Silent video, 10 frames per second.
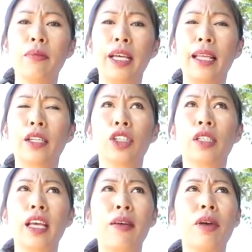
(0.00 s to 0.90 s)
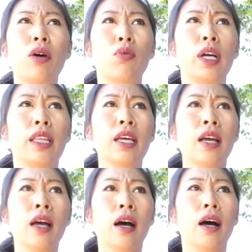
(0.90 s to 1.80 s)
Like they just came out with
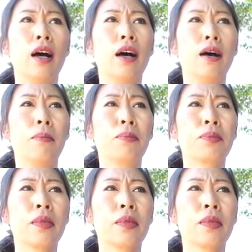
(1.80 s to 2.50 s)
a